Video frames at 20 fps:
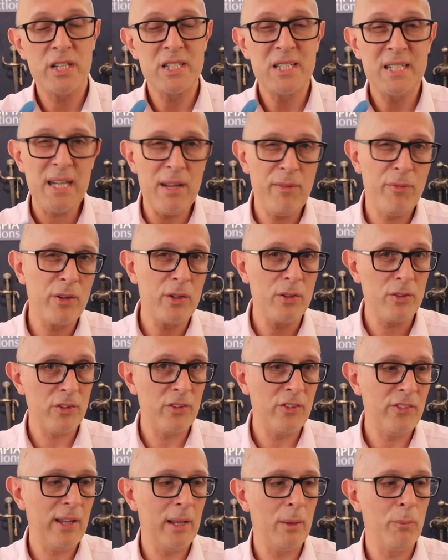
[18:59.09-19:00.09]
It's difficult
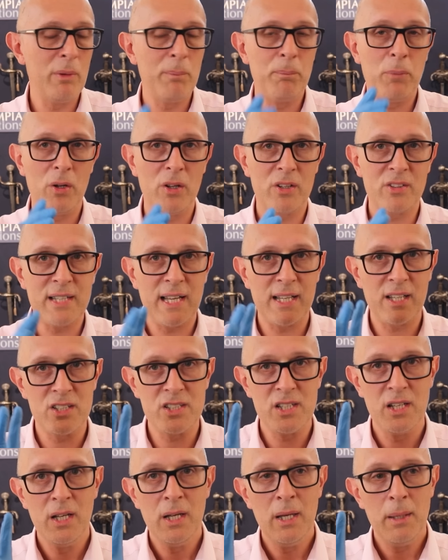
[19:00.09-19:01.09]
to tell with bollock
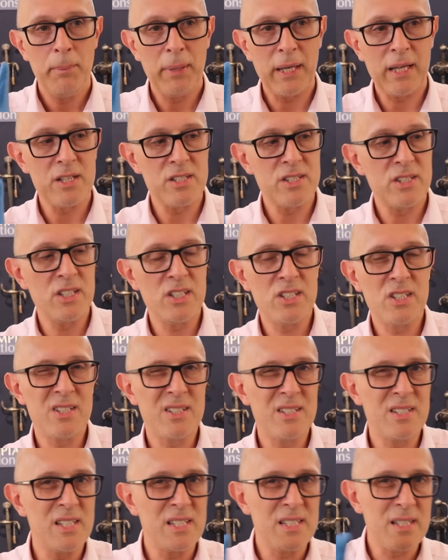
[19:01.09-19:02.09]
daggers because the
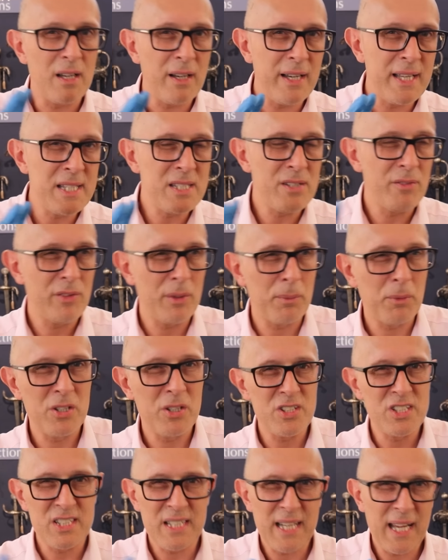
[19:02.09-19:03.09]
designs of them
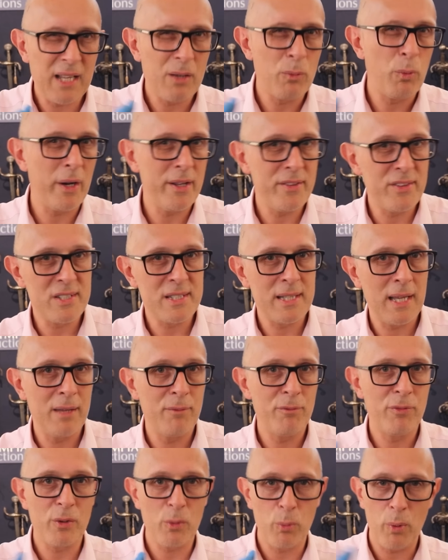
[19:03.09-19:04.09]
stay quite the same
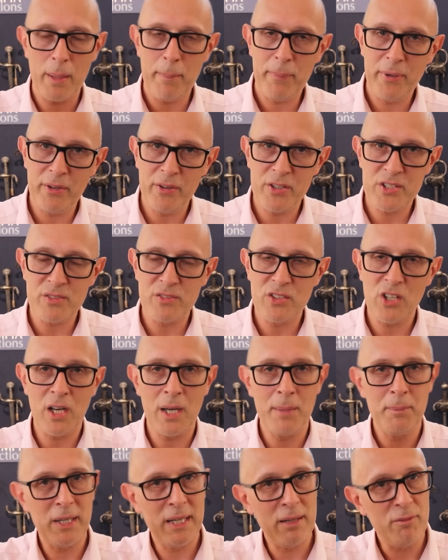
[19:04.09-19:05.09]
for quite periods of
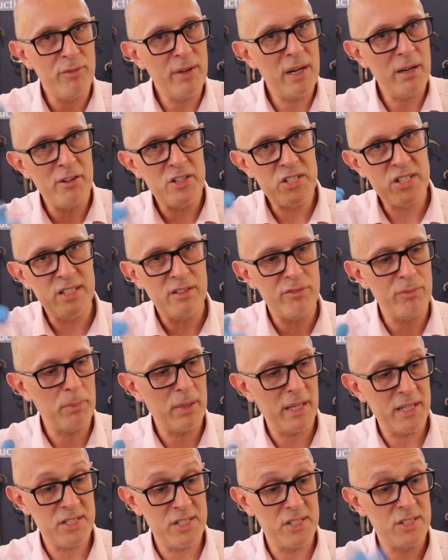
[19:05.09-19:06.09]
time and it varies in different
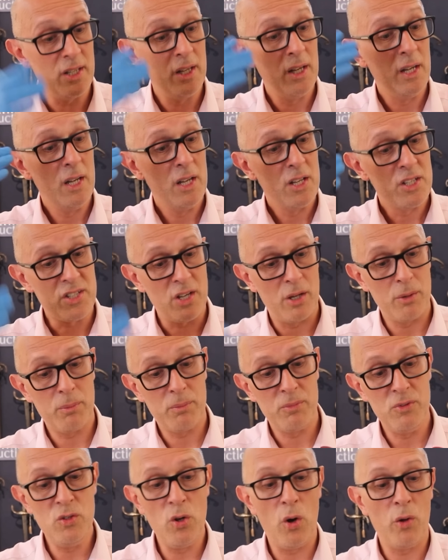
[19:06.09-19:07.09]
places. So
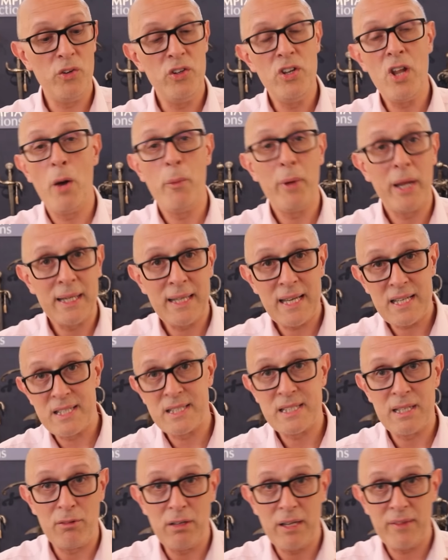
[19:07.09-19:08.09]
not knowing
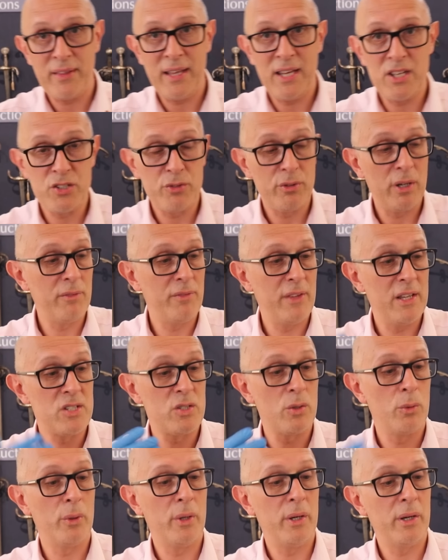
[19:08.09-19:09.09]
necessarily the history of this
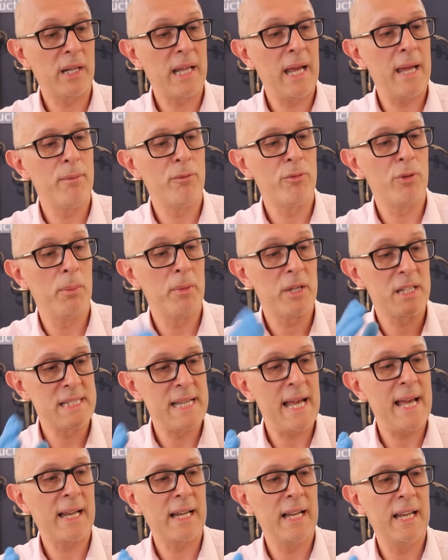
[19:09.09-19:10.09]
or where it came from
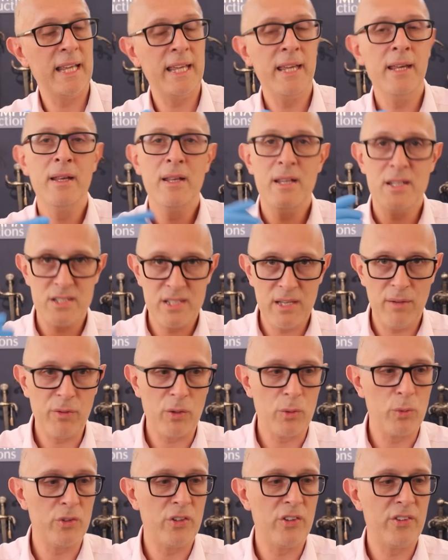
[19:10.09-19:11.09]
exactly, it's
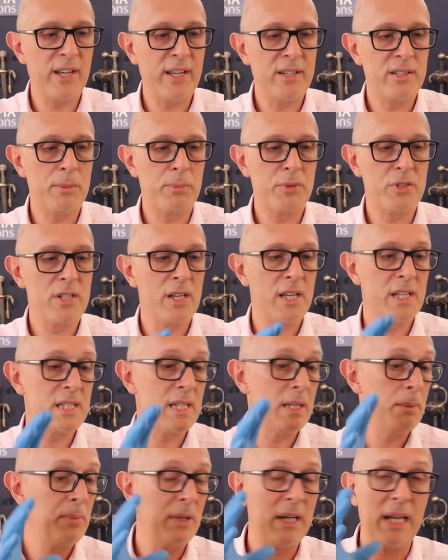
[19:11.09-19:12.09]
difficult to date it
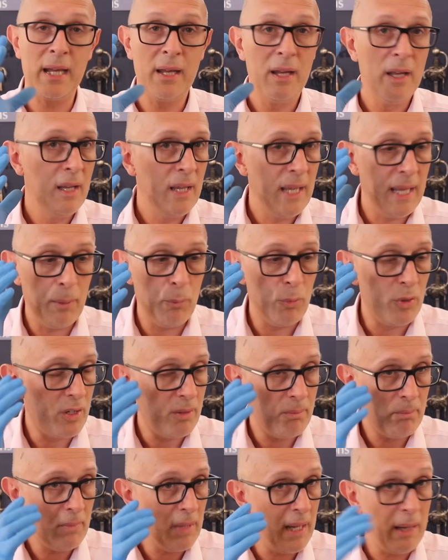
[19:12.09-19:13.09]
precisely, but it, it, would,
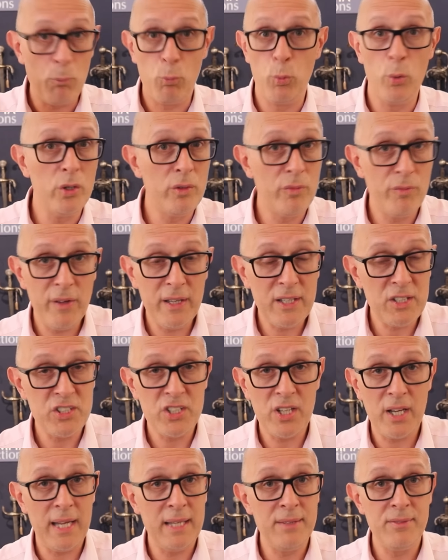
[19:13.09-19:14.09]
it would
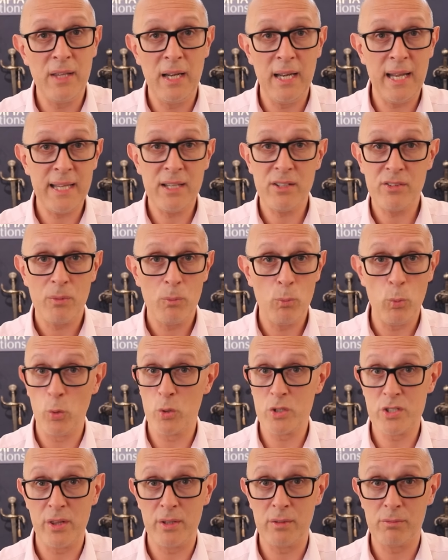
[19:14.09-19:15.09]
feature in the late
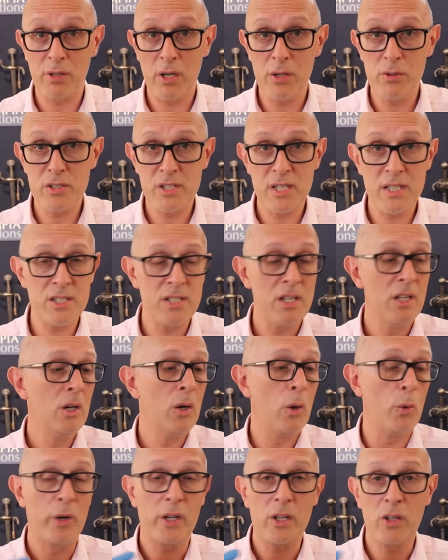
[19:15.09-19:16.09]
Wars of the Roses
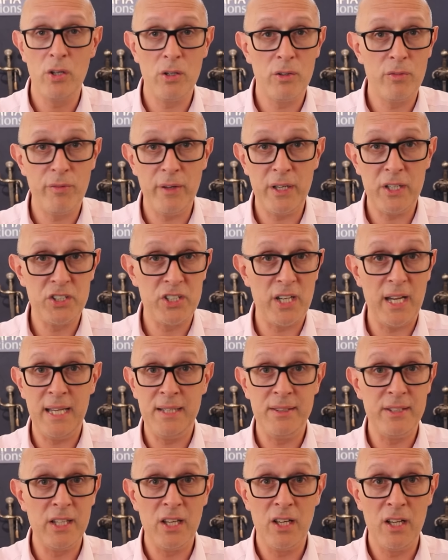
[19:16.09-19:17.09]
or it could feature
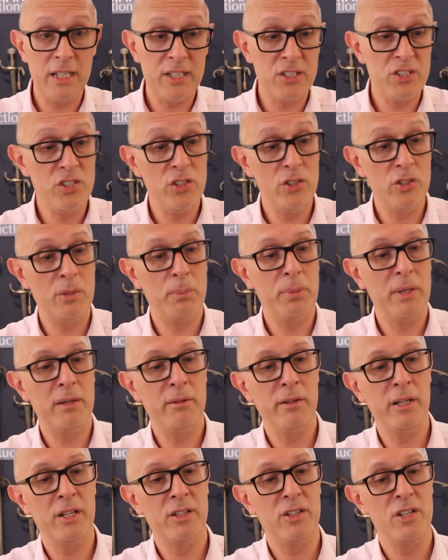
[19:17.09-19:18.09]
in the early Tudor
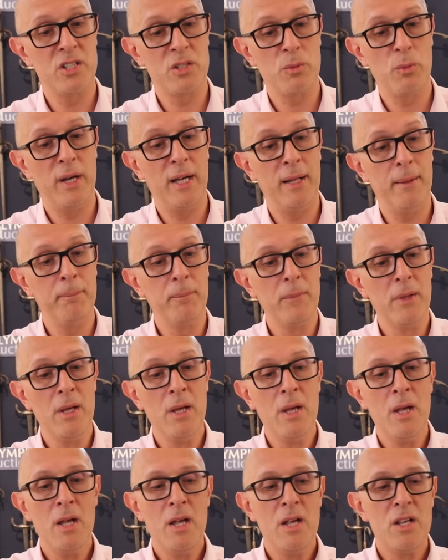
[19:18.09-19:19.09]
period as well.
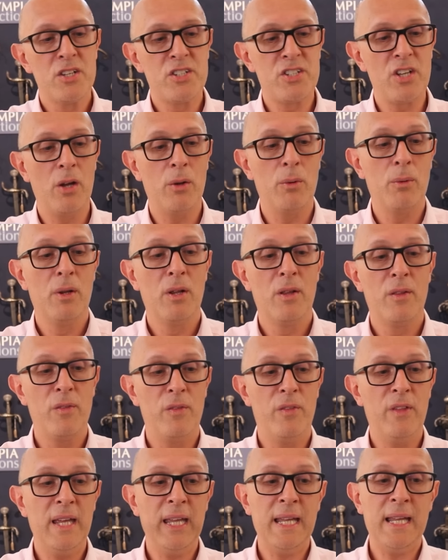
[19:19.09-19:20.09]
So
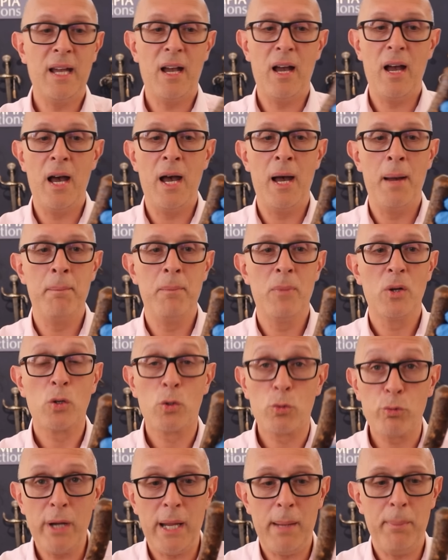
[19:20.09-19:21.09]
the um,
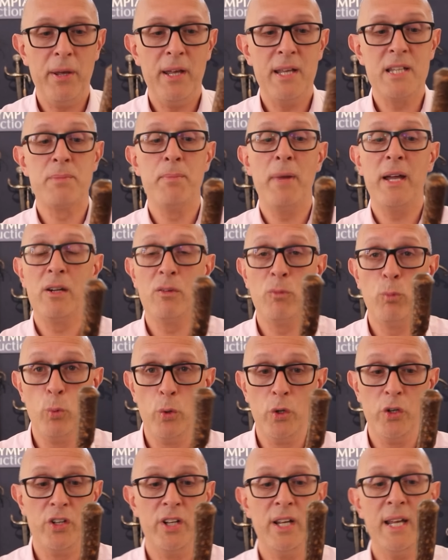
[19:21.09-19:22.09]
grip is made of
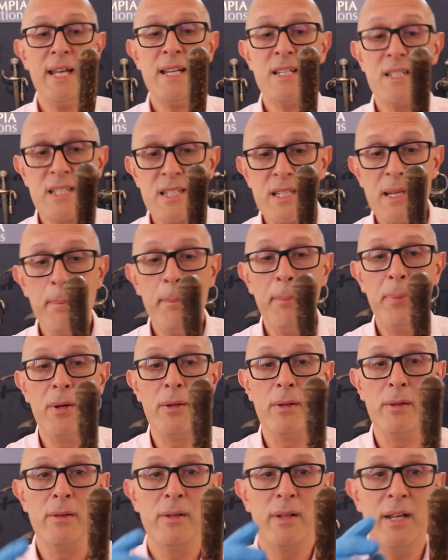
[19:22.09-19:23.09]
wood. It's
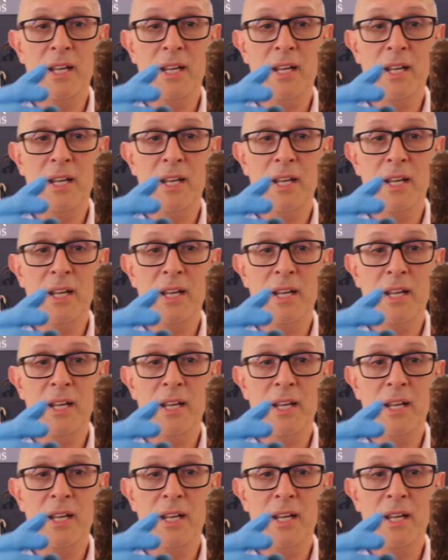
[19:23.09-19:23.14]
simple.